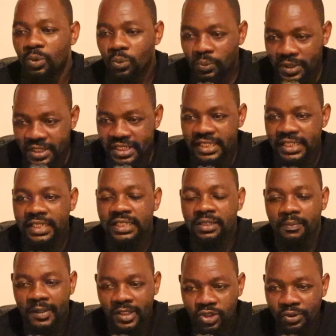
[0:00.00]
We see
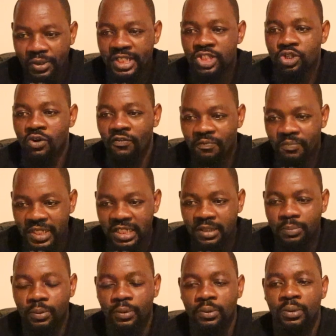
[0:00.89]
the majority of
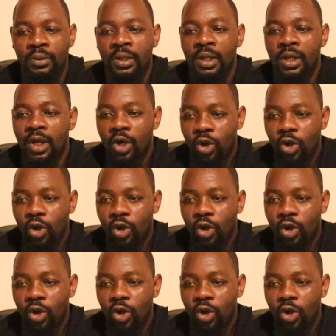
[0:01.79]
people